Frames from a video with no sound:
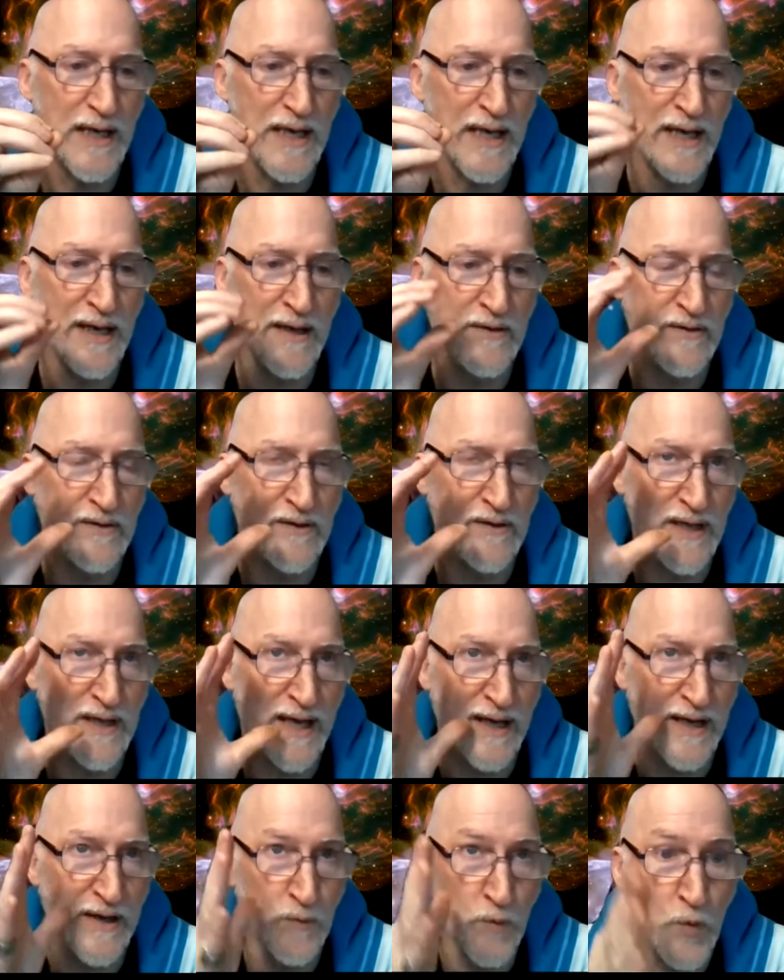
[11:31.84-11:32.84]
and
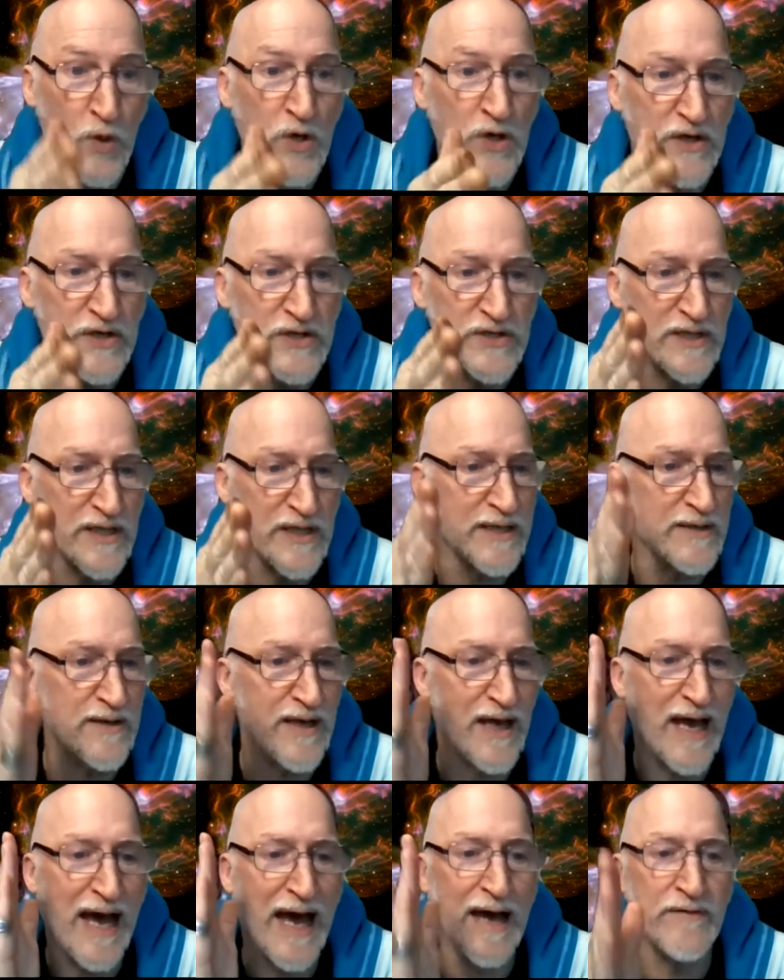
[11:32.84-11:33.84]
and it works like
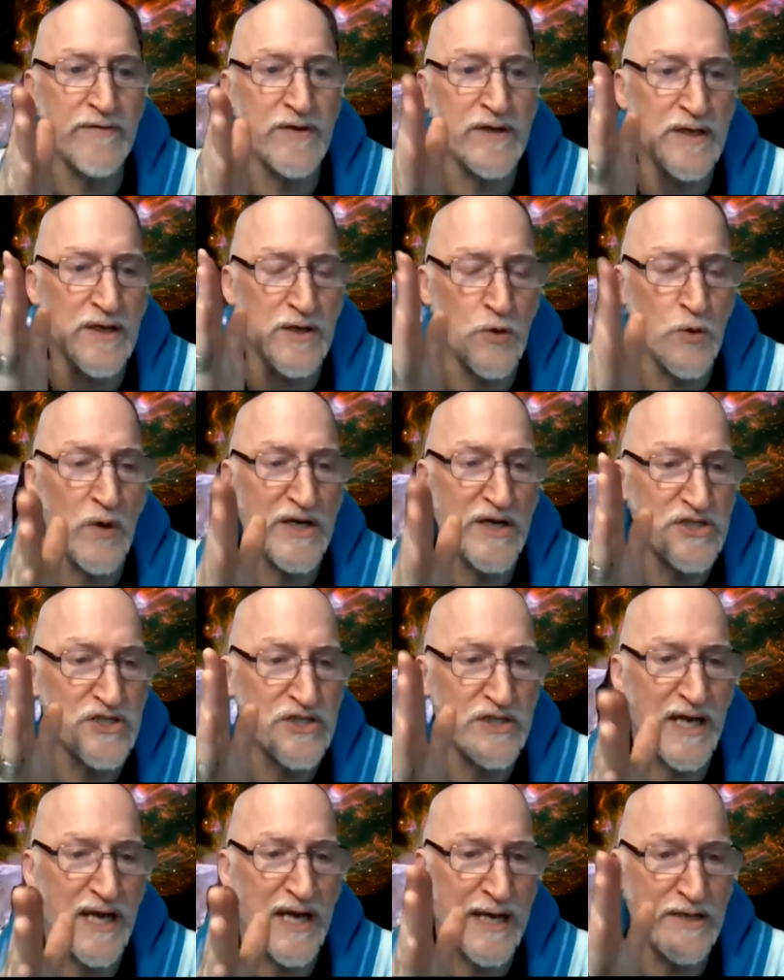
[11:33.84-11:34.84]
having a
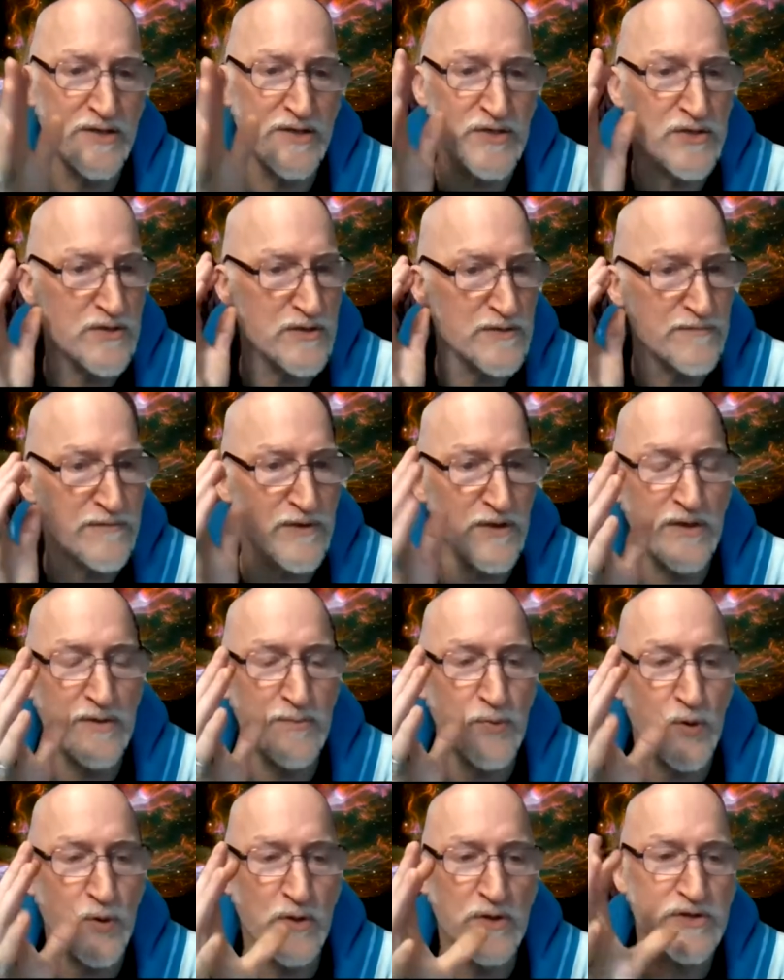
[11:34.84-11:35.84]
question answered that's very
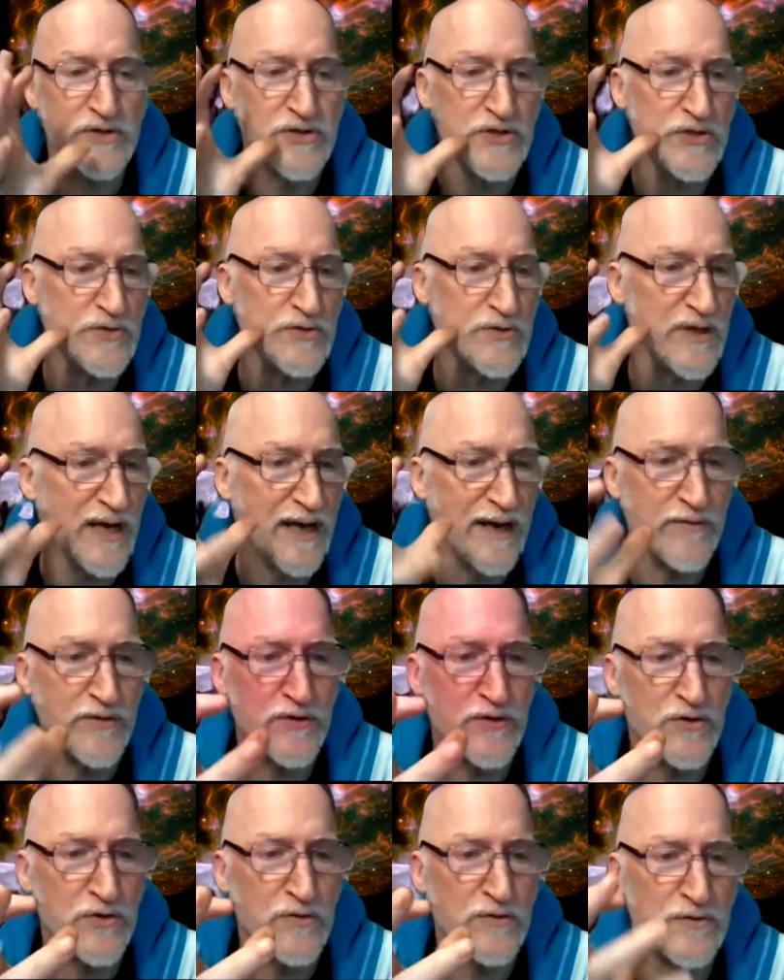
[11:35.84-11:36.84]
important to you and
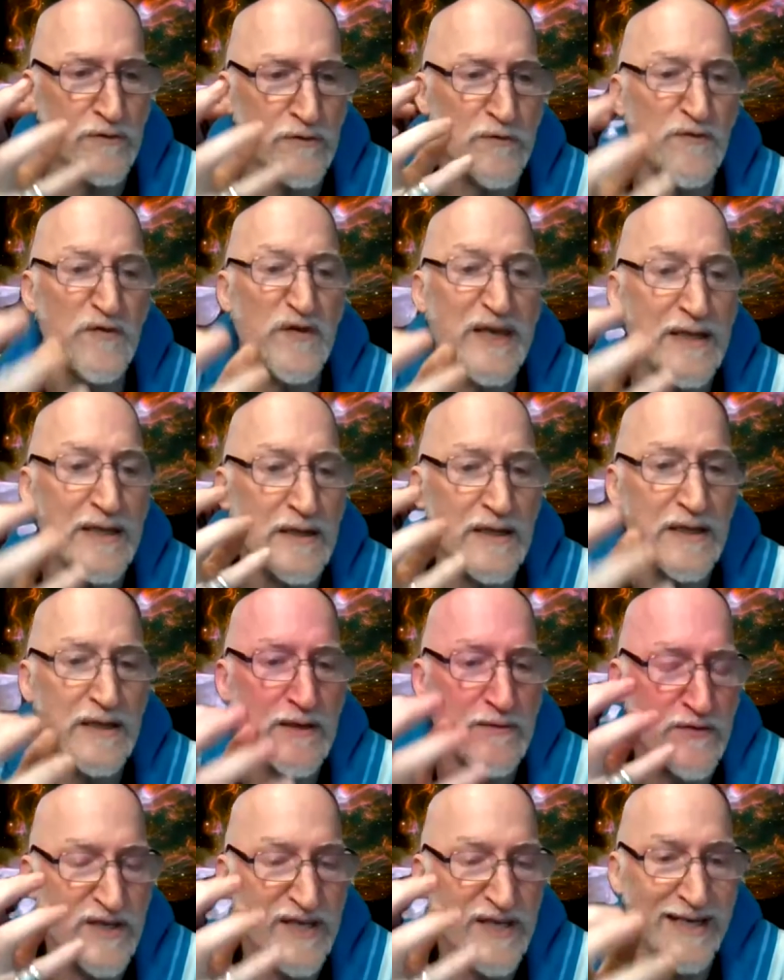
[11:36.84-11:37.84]
having the, the feeling
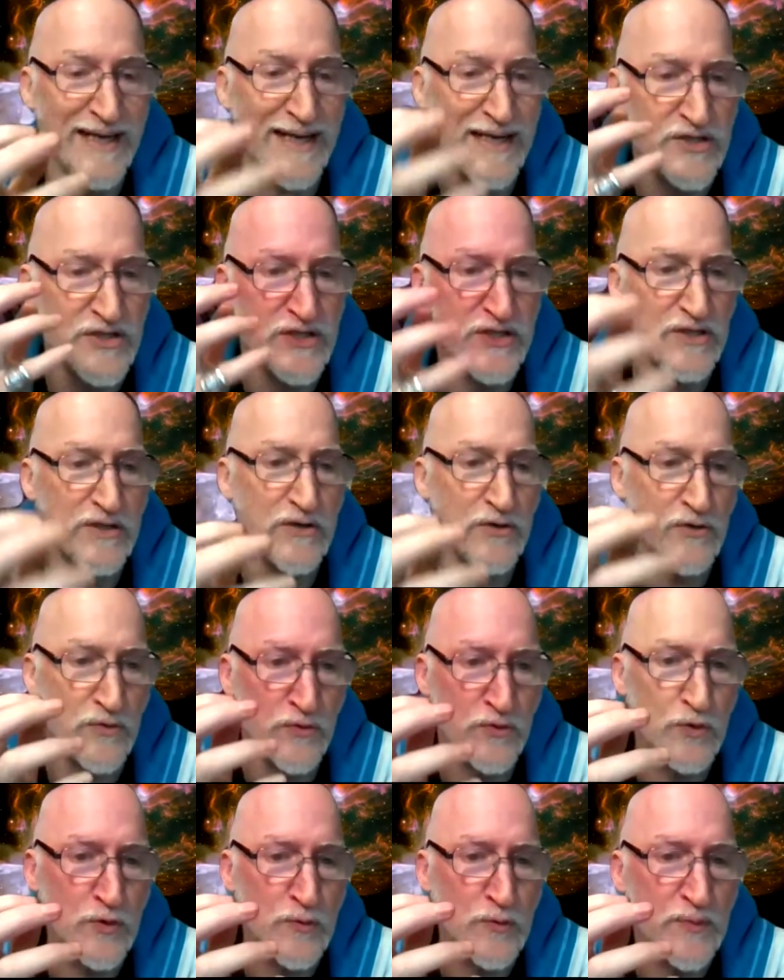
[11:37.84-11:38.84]
of connection in a
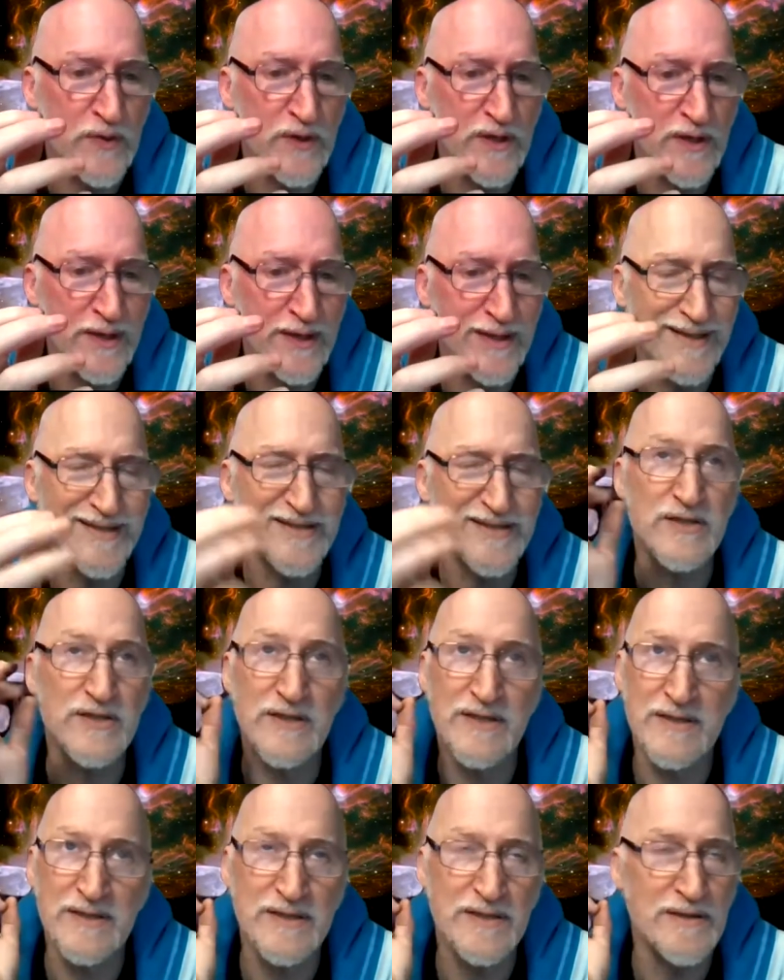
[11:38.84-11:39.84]
group is,
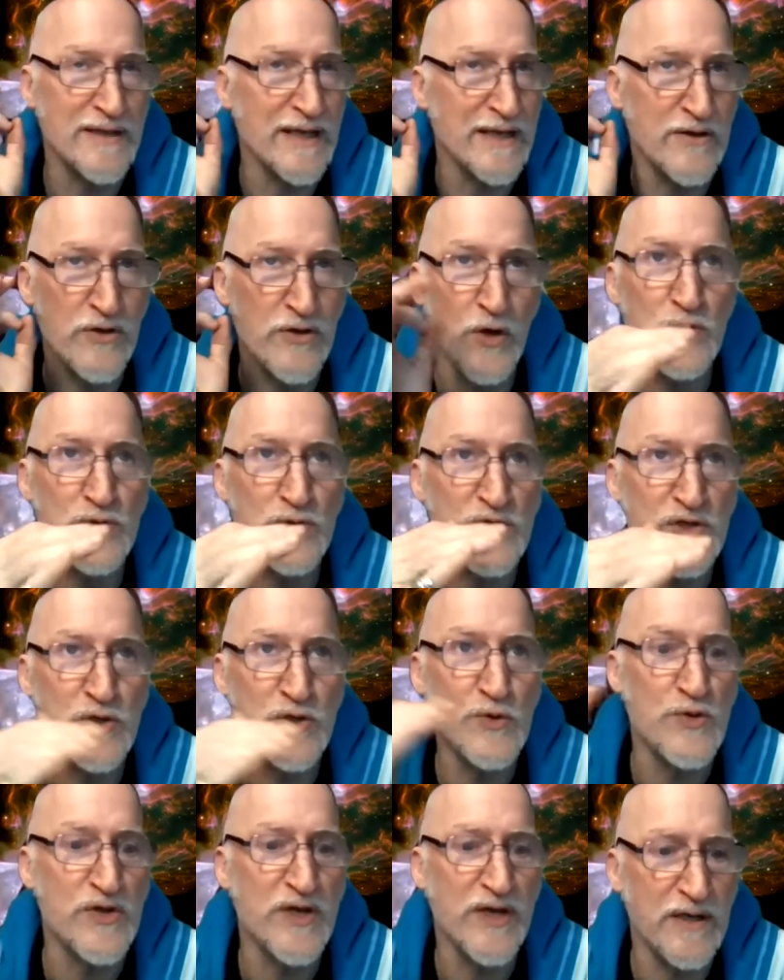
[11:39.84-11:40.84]
is like those
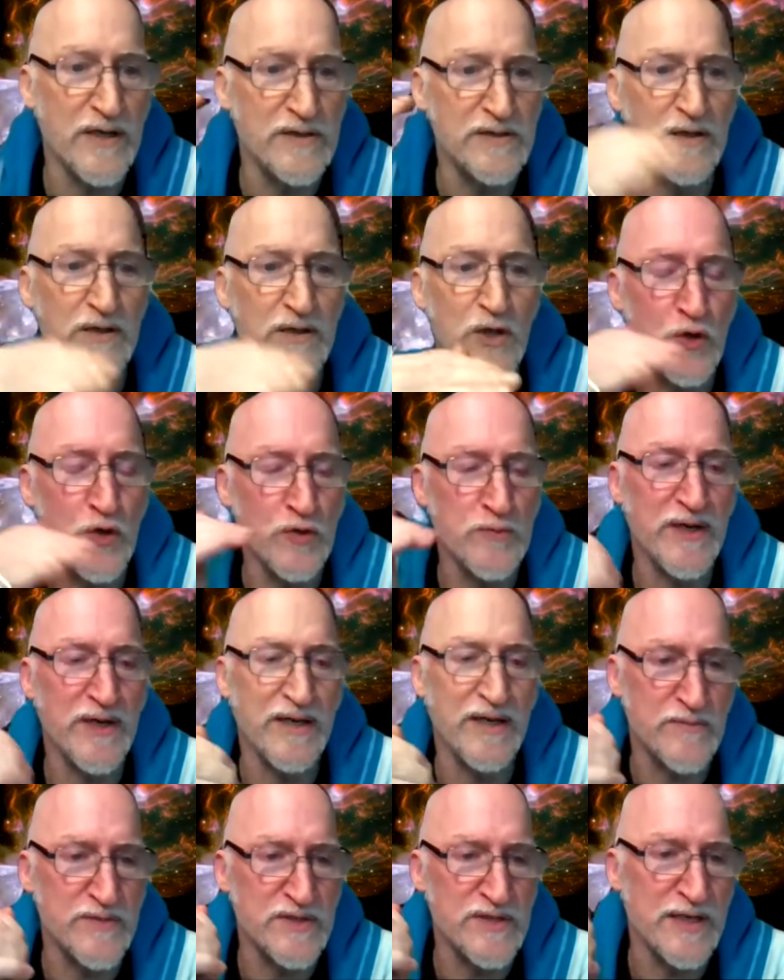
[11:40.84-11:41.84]
two things alone by
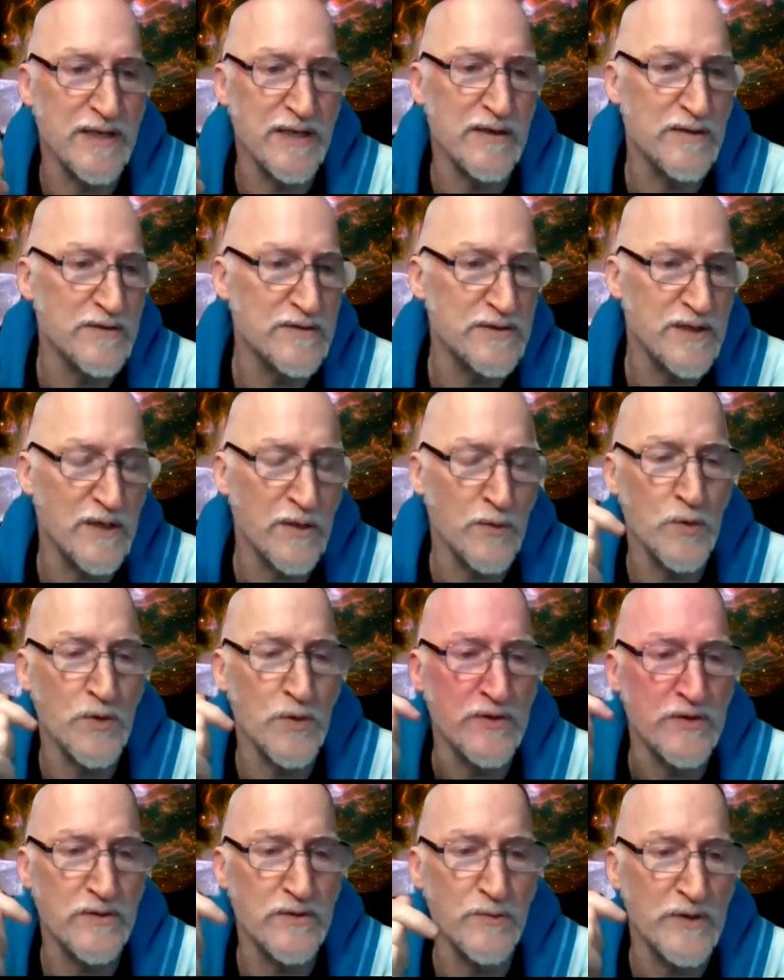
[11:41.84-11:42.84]
themselves are
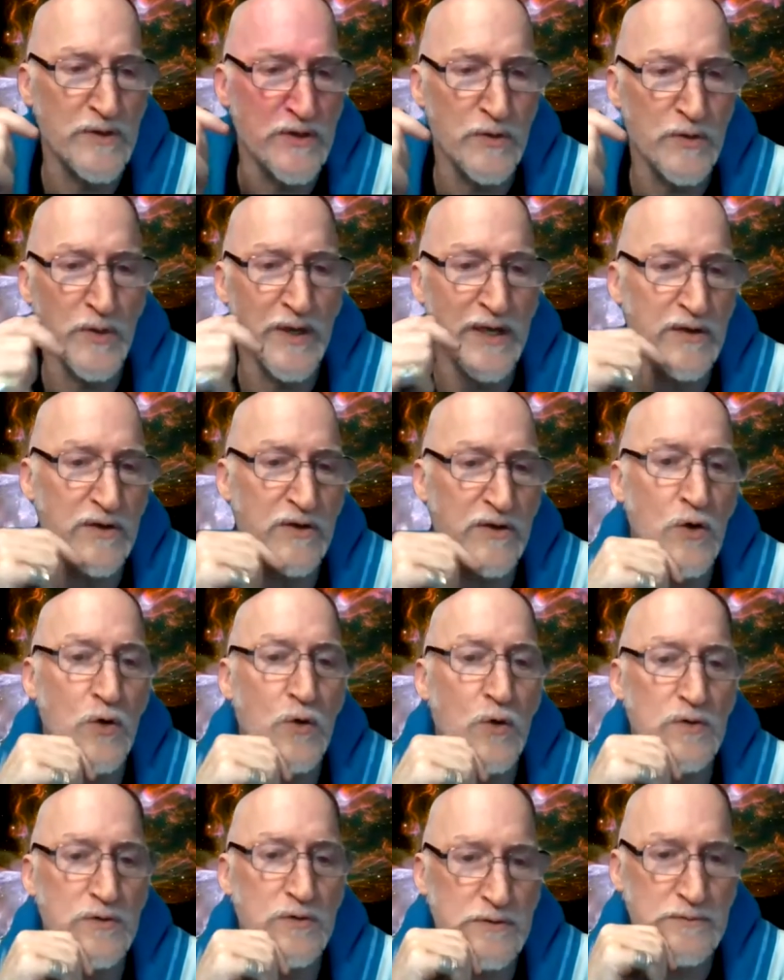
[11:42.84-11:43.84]
worth their weight in
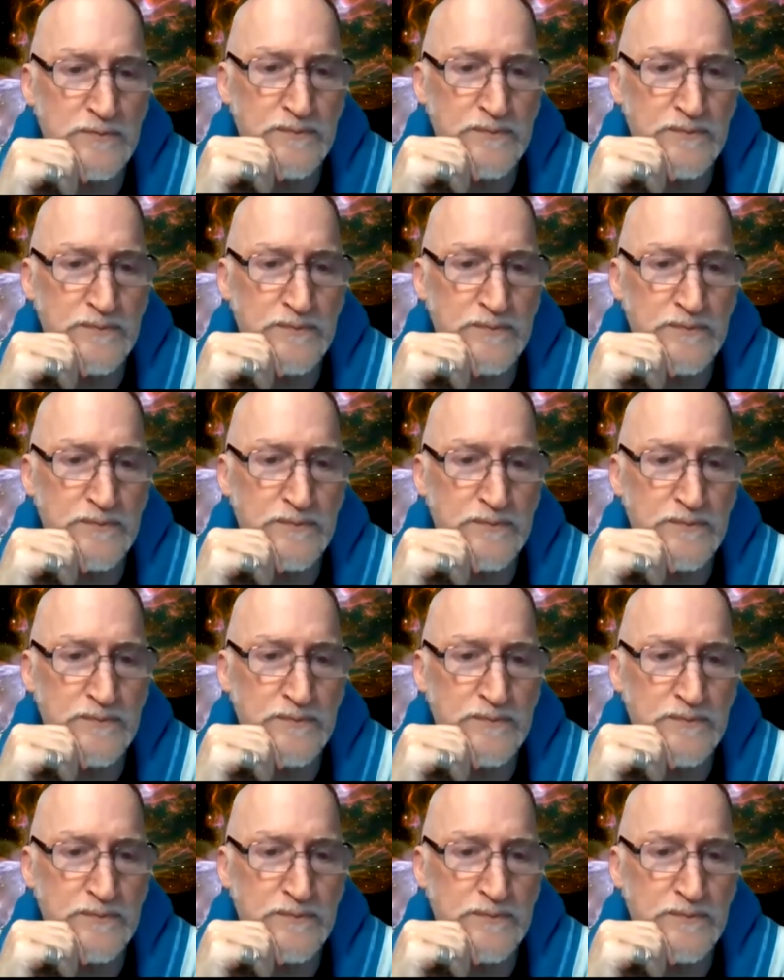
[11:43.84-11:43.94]
gold